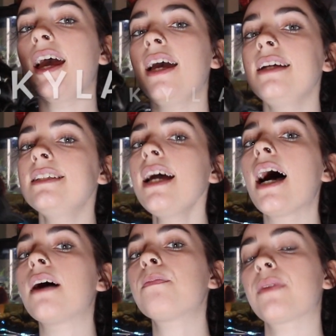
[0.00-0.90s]
And
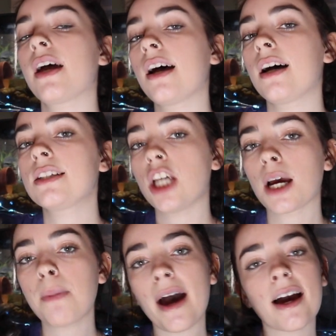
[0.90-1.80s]
yeah,
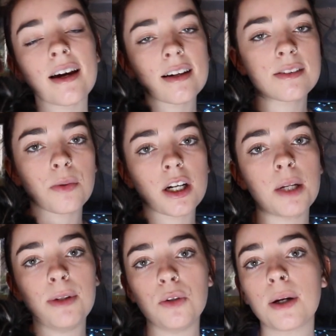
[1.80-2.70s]
check back because we're
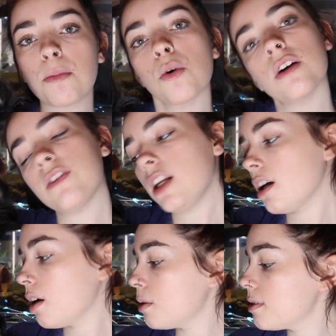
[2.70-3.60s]
going to be doing more
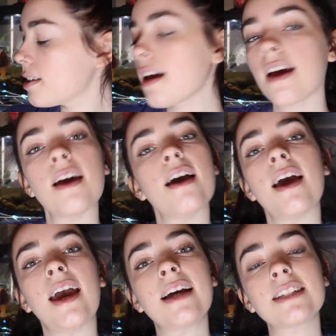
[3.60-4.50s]
videos.
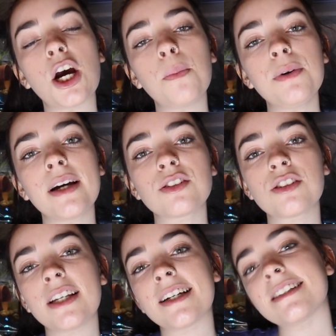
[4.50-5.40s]
And I hope you guys are
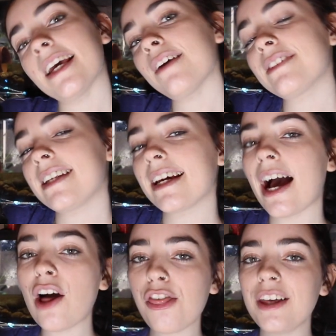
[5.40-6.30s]
staying safe, staying
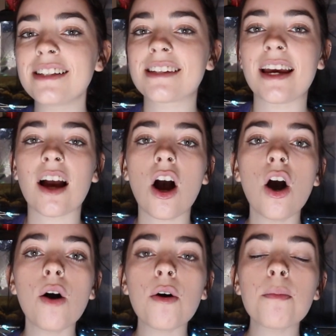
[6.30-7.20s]
healthy, staying
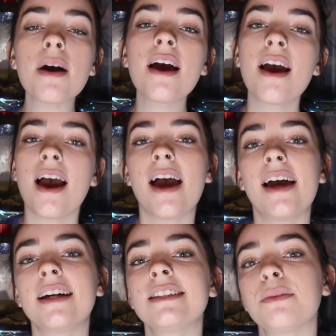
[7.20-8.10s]
home,
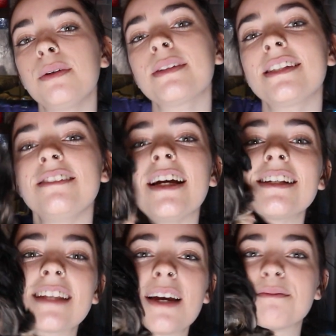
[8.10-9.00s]
and we will see you
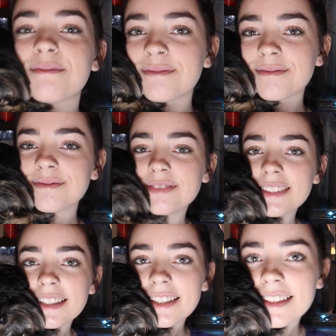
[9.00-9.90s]
next time.
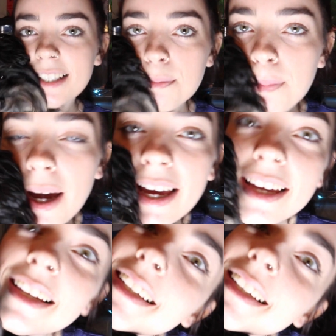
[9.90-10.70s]
Say bye.